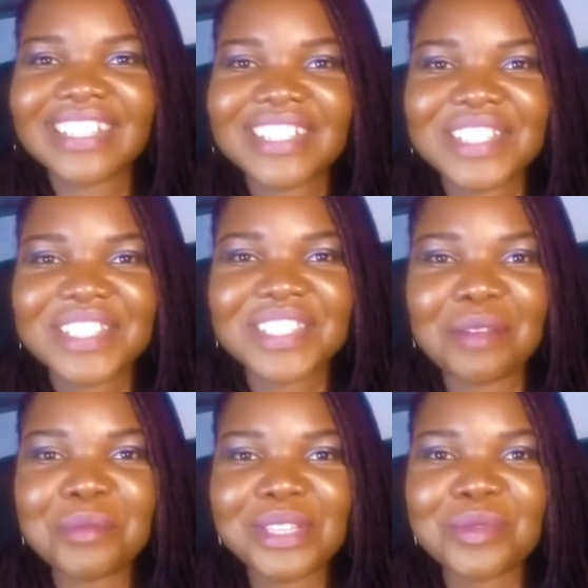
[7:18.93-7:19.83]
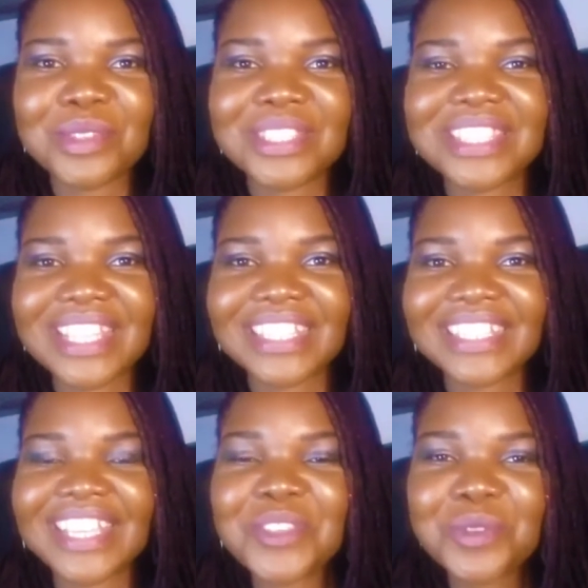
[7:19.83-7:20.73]
somebody was selling
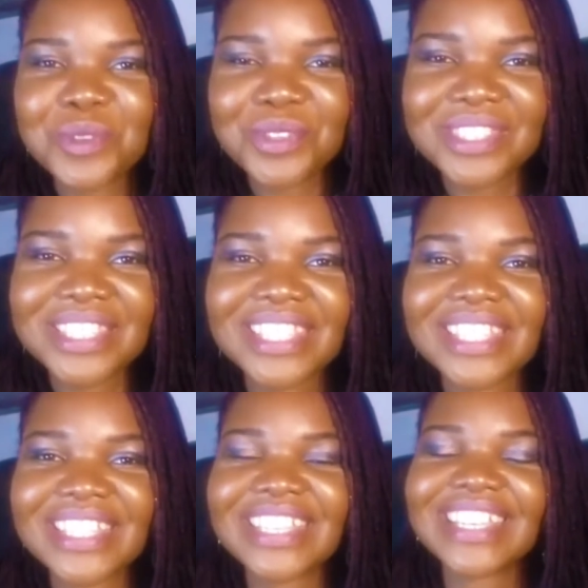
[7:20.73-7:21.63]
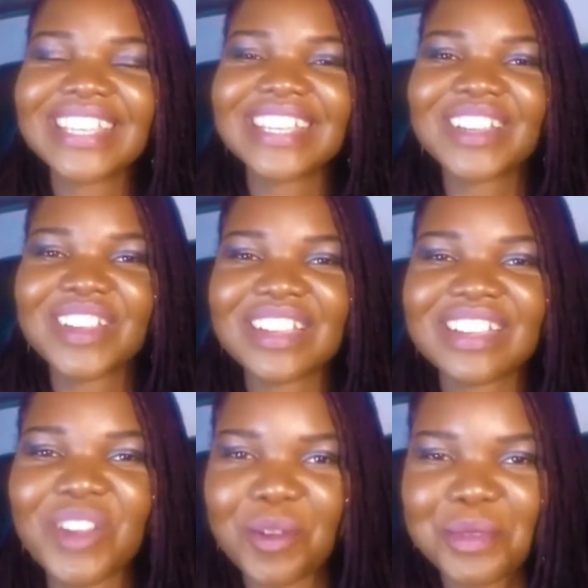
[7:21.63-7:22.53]
a used
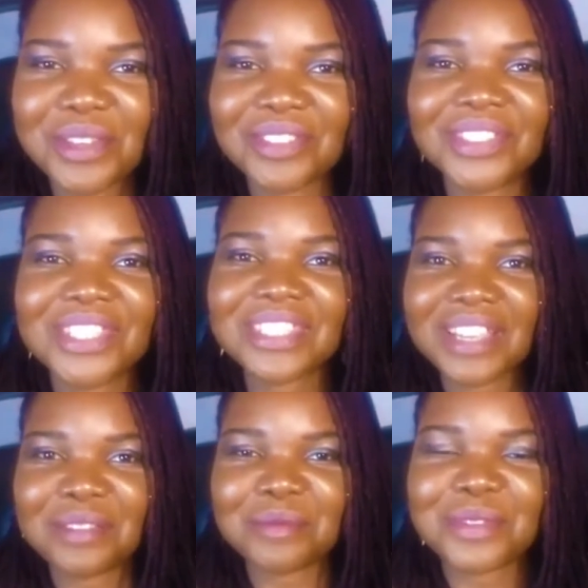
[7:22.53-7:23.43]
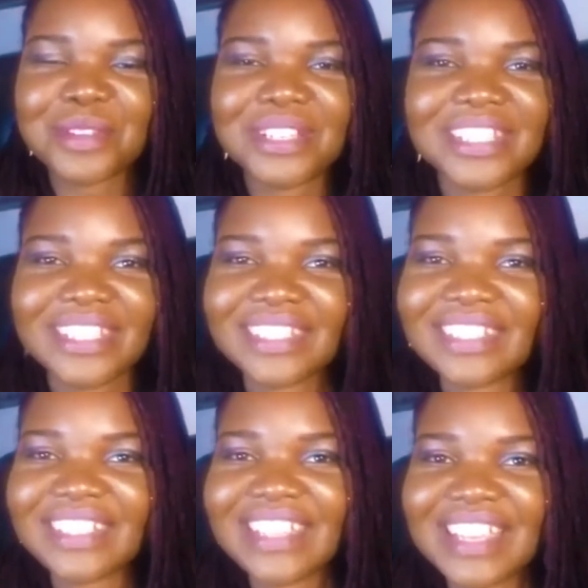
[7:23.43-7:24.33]
copy of the stamp
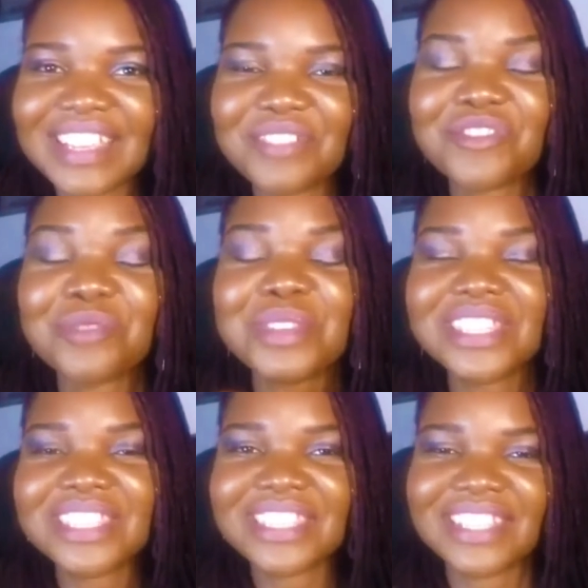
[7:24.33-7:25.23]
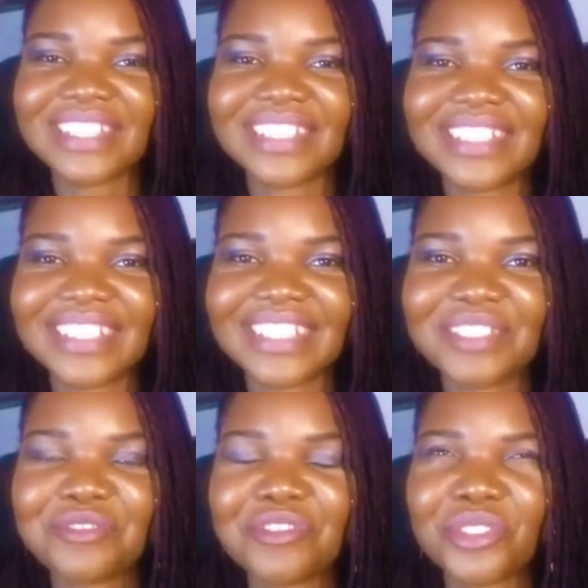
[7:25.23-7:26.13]
from India
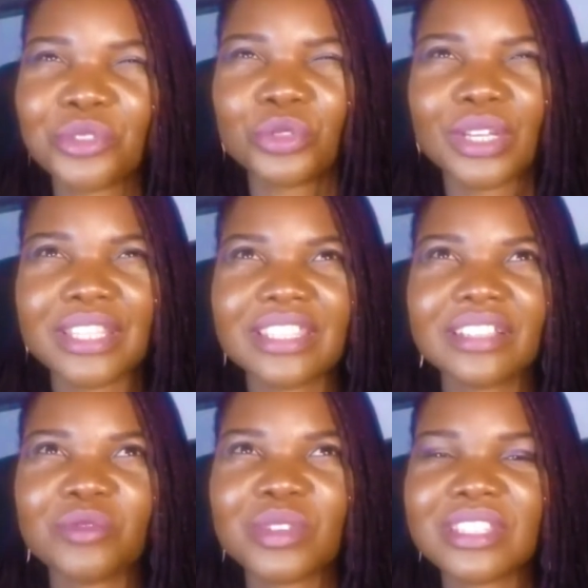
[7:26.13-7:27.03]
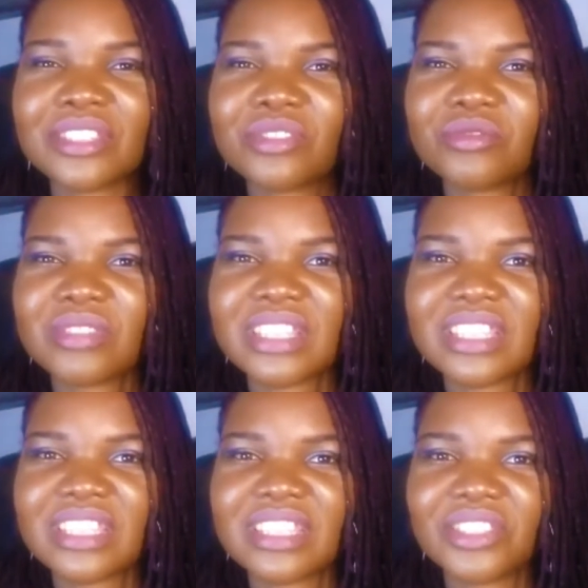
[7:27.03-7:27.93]
for, I think, was it
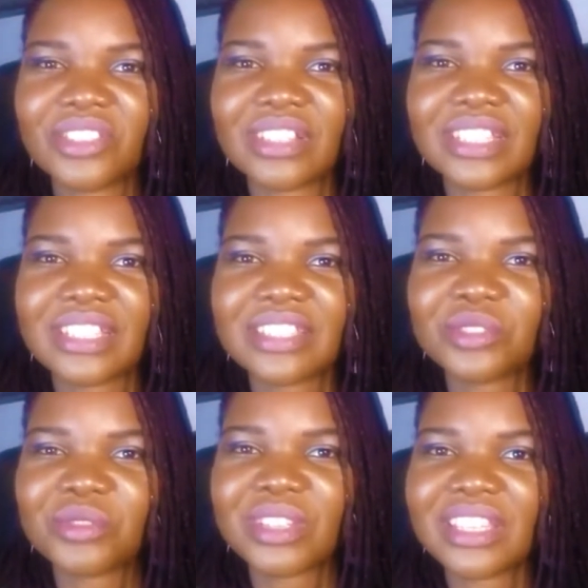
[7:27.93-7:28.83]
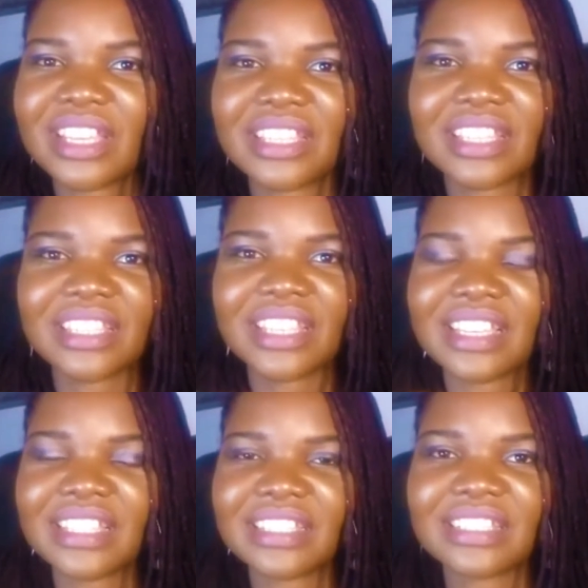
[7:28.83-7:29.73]
$20,
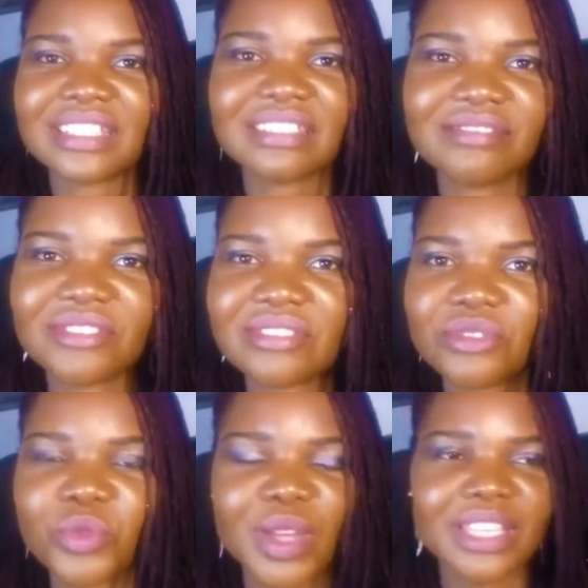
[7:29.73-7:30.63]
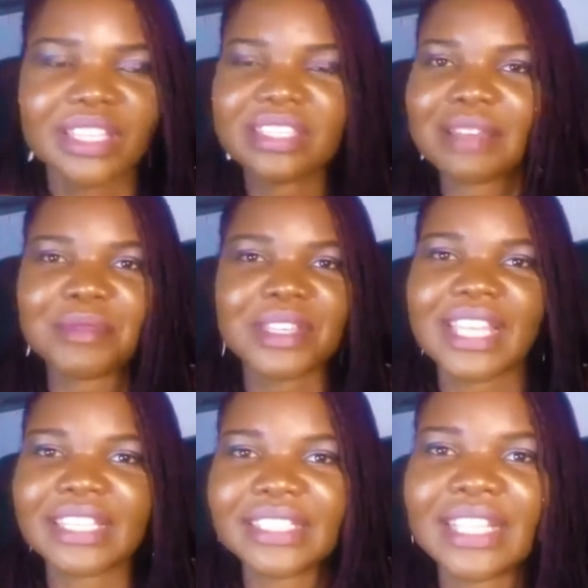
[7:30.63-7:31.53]
$29.99, 20, something
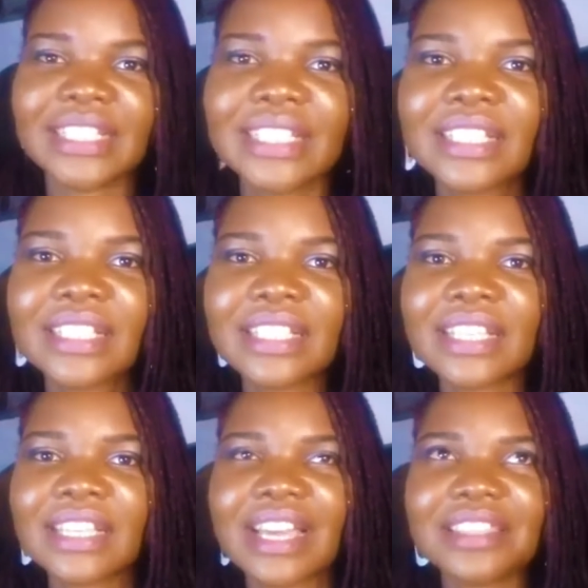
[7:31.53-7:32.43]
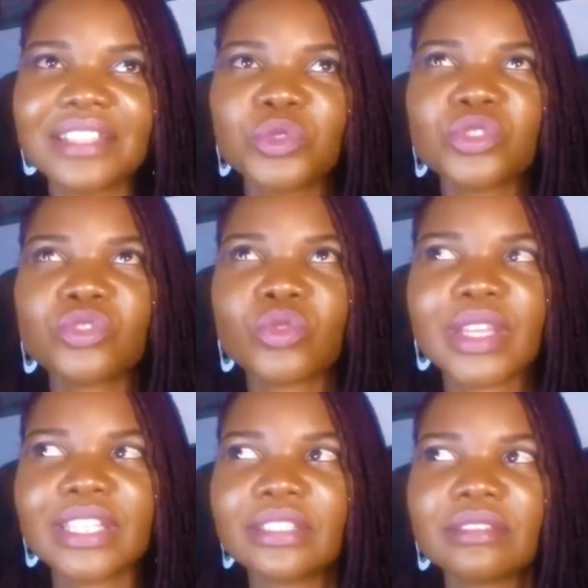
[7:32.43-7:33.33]
like that. I think it was
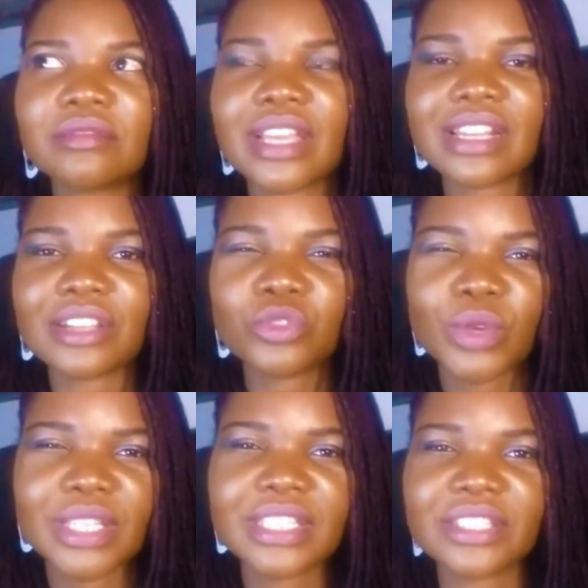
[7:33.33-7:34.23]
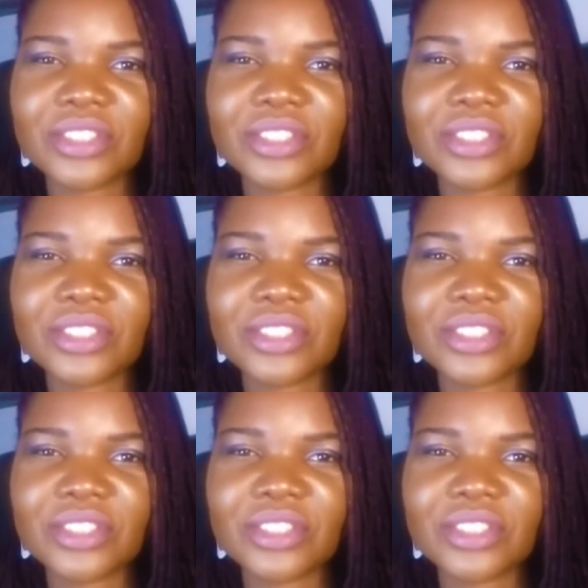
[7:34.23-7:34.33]
around $20.